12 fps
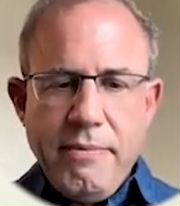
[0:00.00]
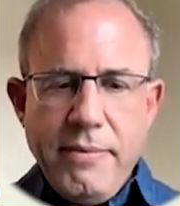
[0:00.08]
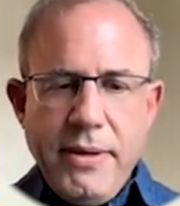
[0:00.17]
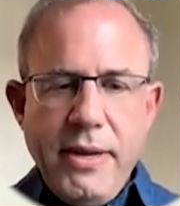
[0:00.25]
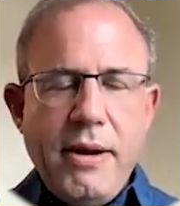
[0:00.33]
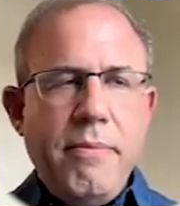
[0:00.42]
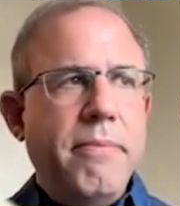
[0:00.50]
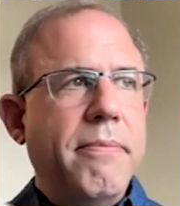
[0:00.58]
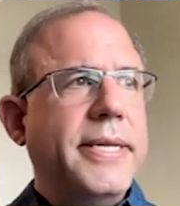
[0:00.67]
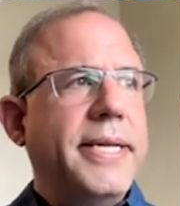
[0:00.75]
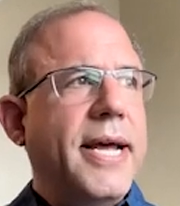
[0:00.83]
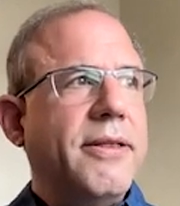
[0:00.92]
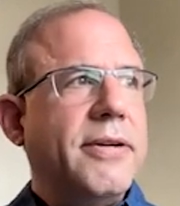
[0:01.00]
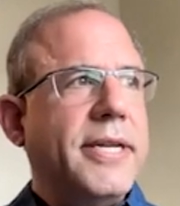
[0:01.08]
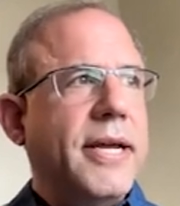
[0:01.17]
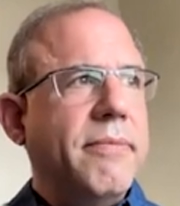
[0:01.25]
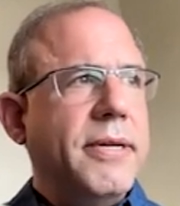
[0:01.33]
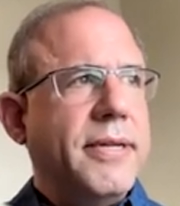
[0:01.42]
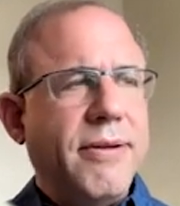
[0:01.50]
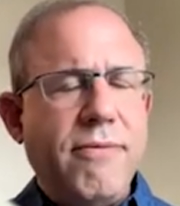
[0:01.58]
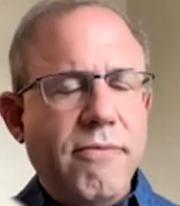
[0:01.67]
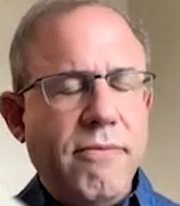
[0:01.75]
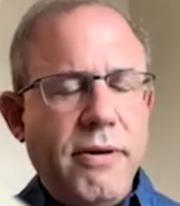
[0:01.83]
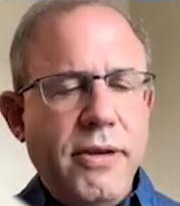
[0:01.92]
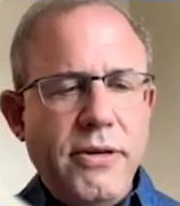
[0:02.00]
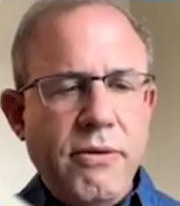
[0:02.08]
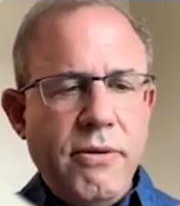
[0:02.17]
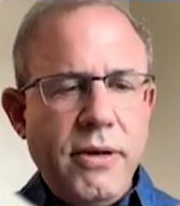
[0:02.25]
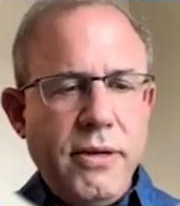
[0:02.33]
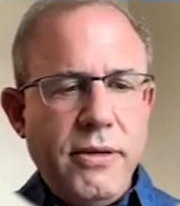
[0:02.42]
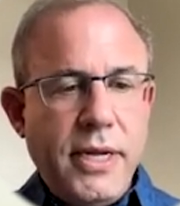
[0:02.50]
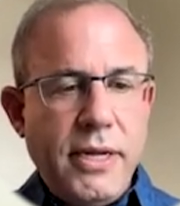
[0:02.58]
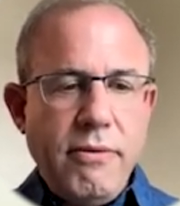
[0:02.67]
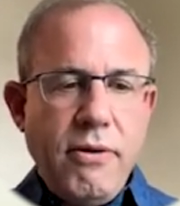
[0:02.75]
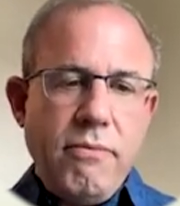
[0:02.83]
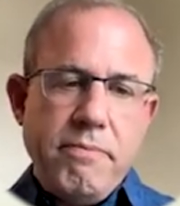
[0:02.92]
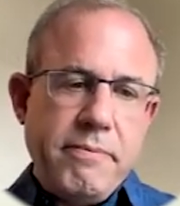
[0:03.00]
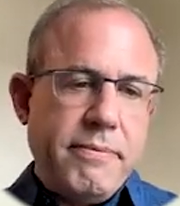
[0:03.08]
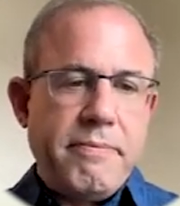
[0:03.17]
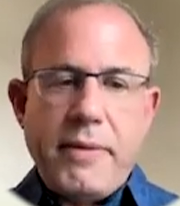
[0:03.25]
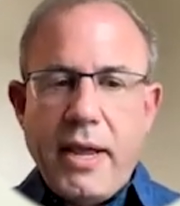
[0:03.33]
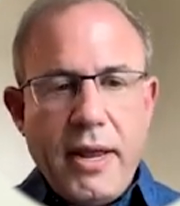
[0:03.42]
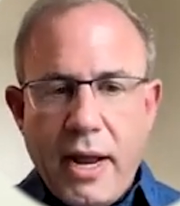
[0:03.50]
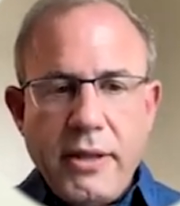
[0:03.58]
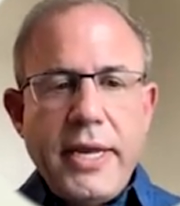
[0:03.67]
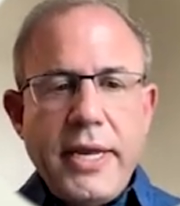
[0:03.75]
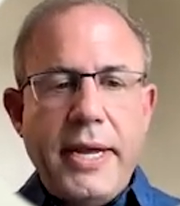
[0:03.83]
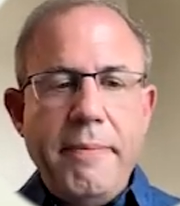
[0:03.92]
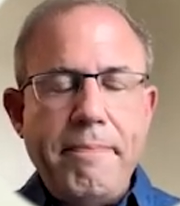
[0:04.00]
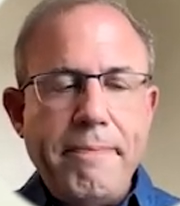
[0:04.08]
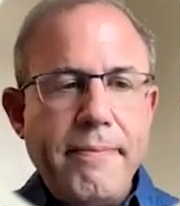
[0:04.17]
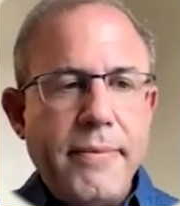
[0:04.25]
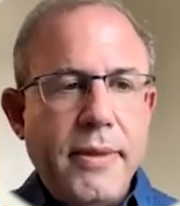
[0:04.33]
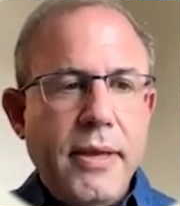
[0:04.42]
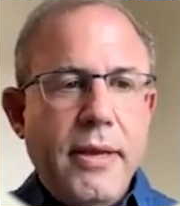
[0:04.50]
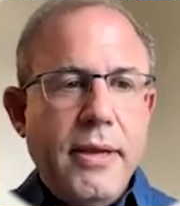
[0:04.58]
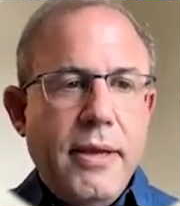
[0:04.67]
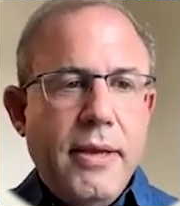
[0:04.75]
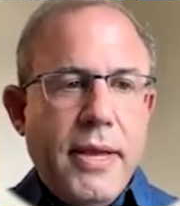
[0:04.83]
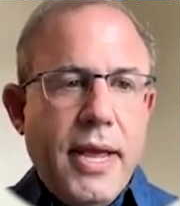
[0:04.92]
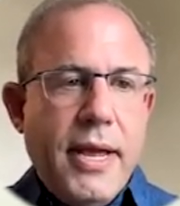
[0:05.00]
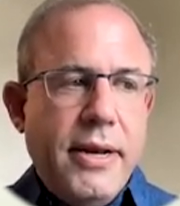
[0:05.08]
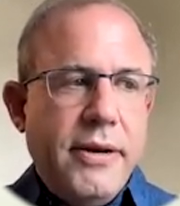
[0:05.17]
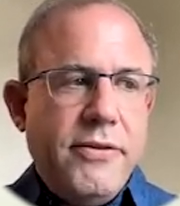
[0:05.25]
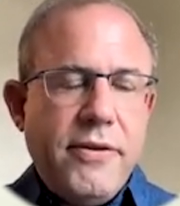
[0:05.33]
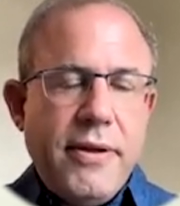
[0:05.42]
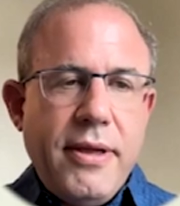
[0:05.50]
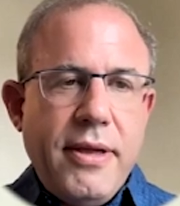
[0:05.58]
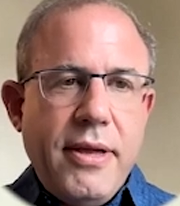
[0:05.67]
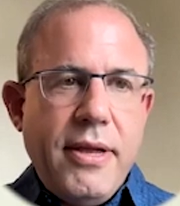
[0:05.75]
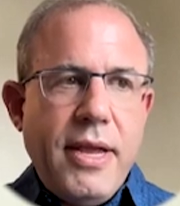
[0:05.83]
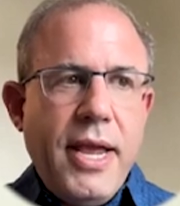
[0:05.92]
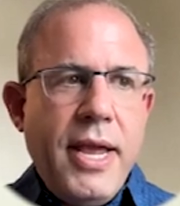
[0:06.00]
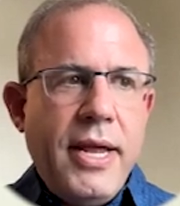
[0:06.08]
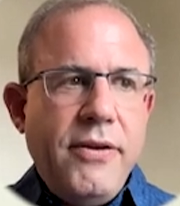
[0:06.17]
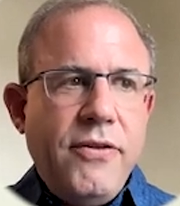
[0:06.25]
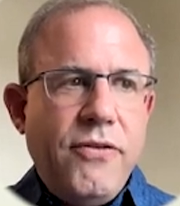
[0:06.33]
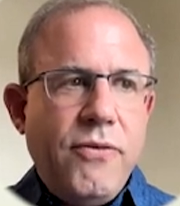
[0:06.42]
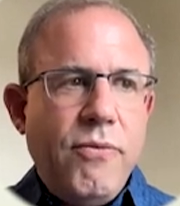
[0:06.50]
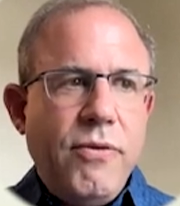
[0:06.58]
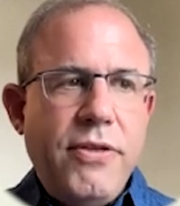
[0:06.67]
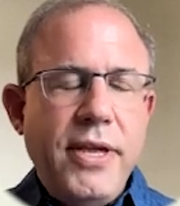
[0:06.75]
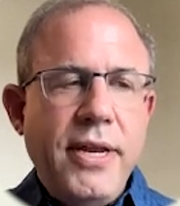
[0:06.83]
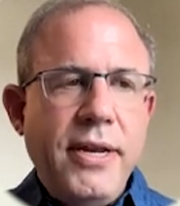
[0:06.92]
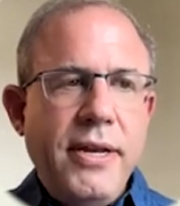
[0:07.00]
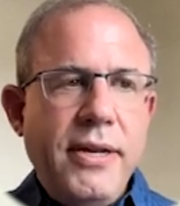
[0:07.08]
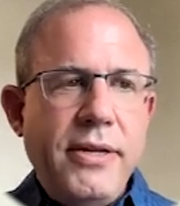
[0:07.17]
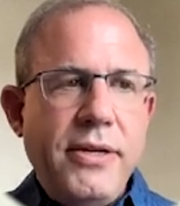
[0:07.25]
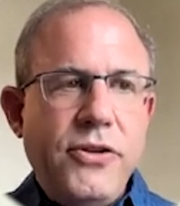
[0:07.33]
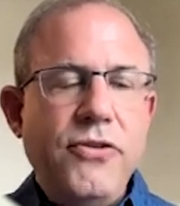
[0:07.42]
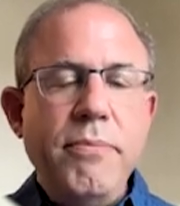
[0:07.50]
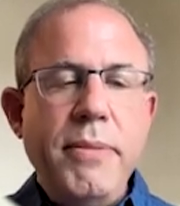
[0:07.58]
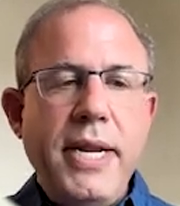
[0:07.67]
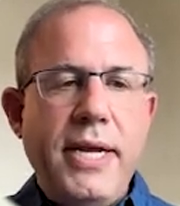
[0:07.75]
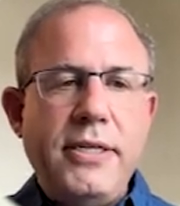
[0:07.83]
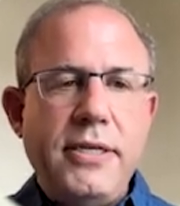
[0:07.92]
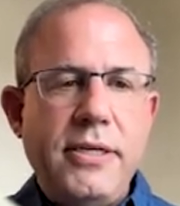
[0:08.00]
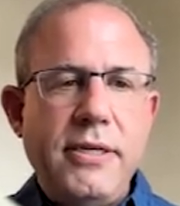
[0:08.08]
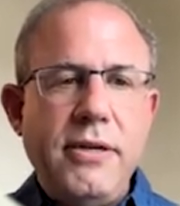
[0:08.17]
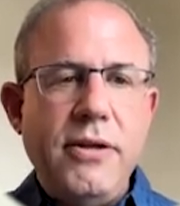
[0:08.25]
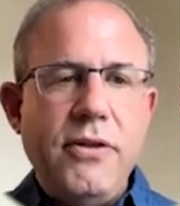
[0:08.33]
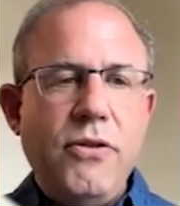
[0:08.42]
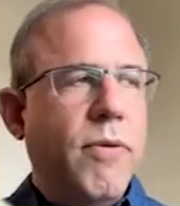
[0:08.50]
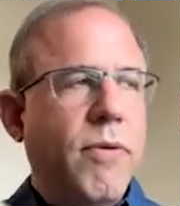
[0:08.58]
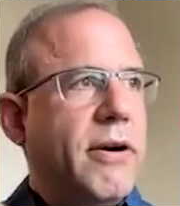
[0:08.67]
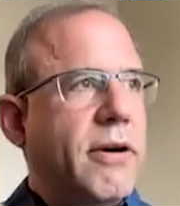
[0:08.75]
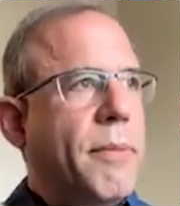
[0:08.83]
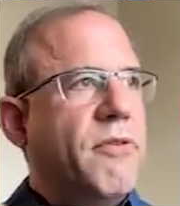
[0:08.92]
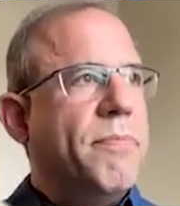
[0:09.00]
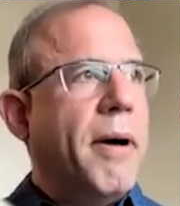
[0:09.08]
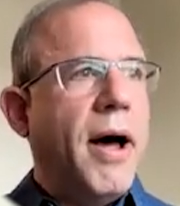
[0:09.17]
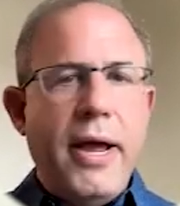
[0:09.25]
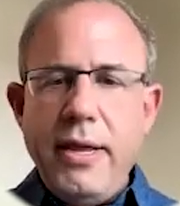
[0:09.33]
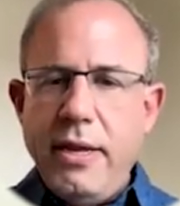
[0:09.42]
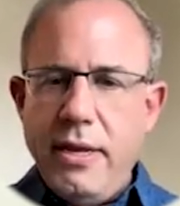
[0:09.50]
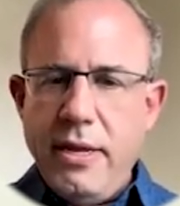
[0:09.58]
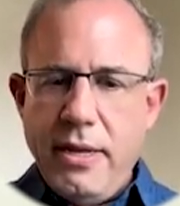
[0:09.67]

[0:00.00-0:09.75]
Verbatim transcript: you know, my dad looked at me like, "What are you doing?" It's like, "Oh, I like it." And and within two minutes, the waiter comes by,